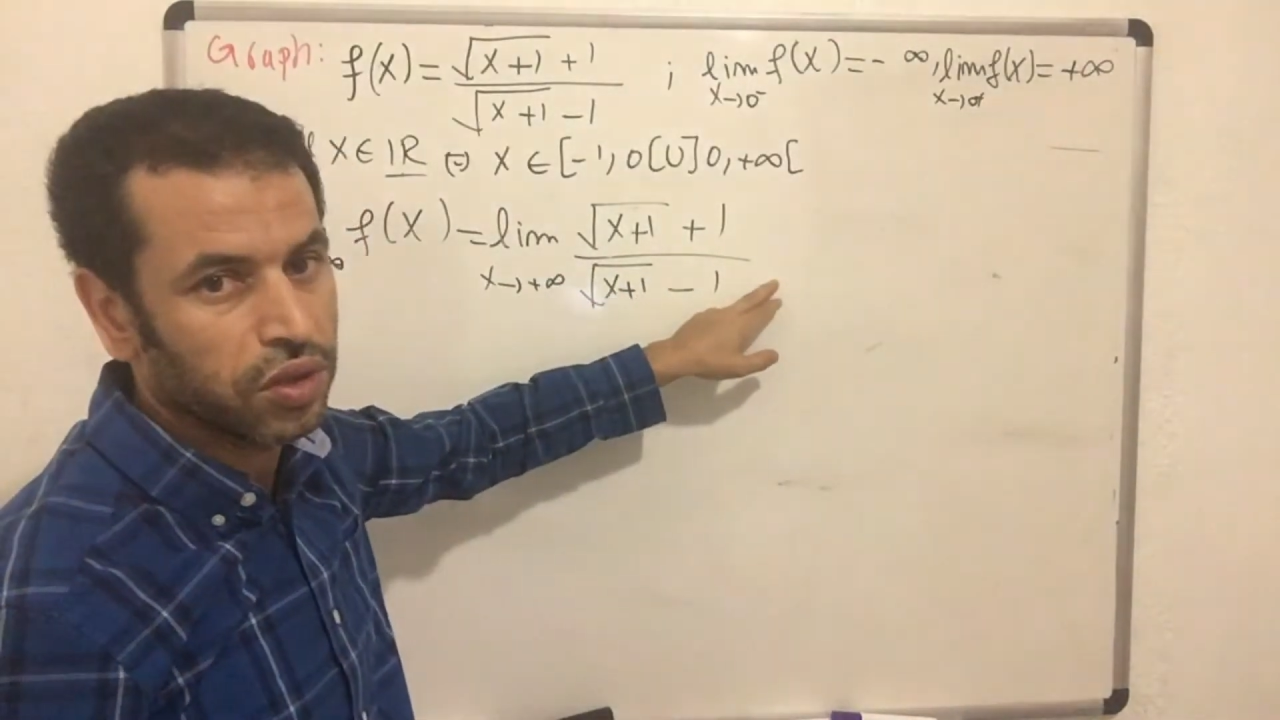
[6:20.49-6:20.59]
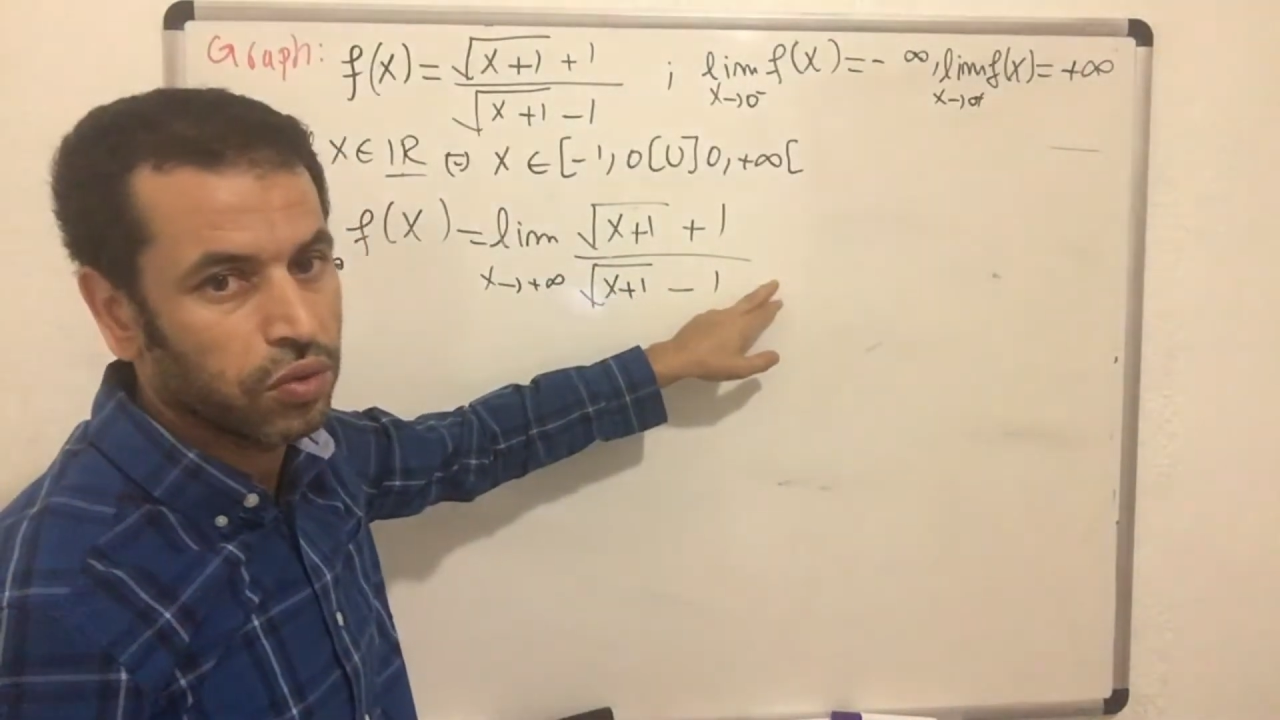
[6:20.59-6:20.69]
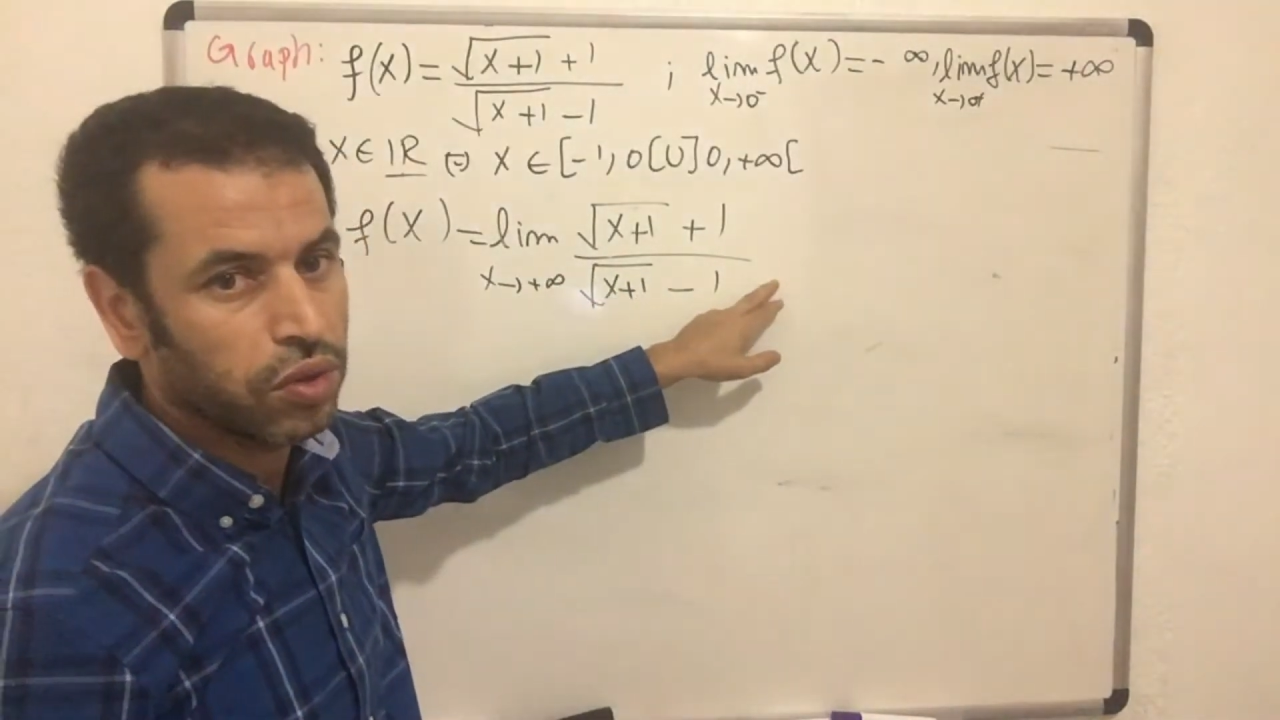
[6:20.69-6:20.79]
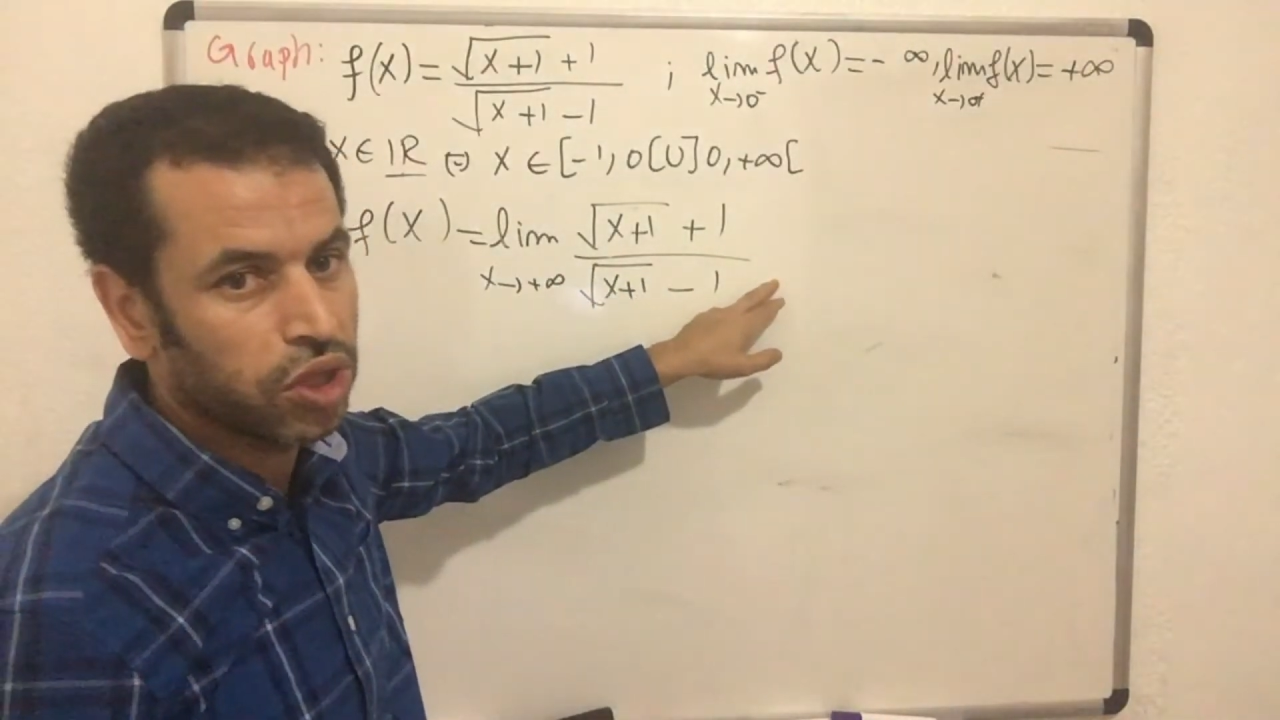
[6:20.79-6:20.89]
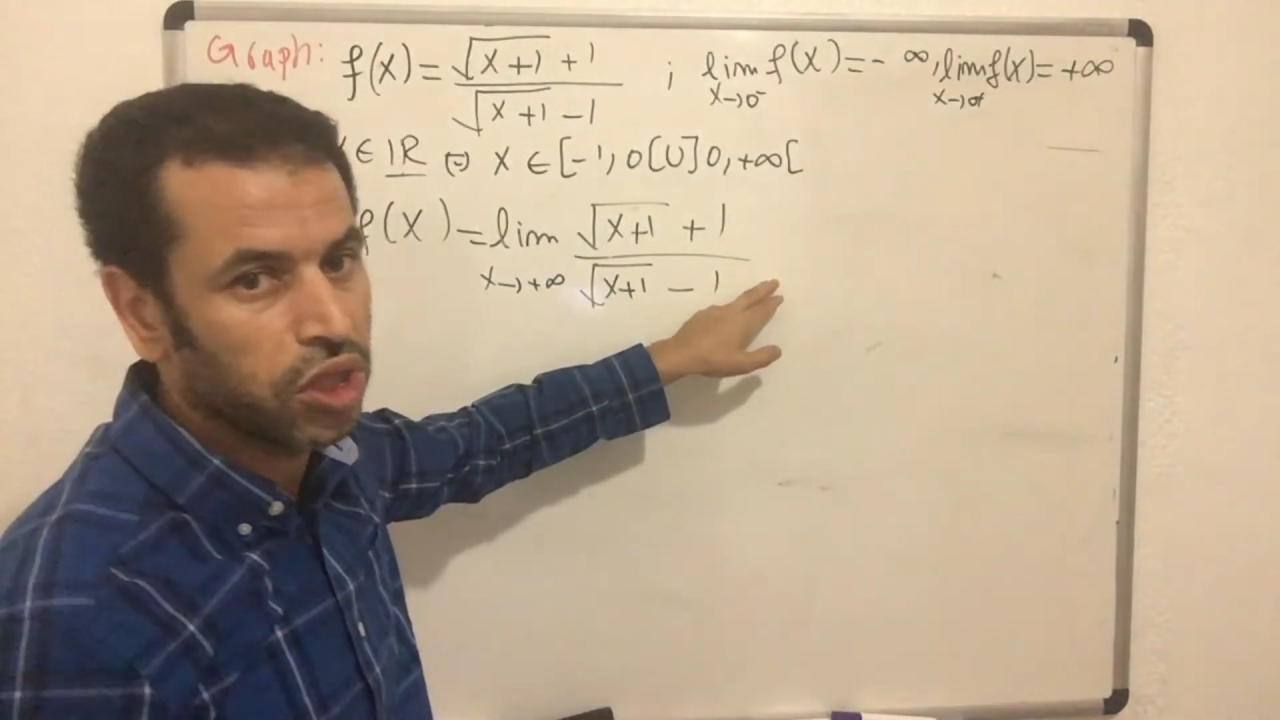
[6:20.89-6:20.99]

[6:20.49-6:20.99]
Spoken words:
which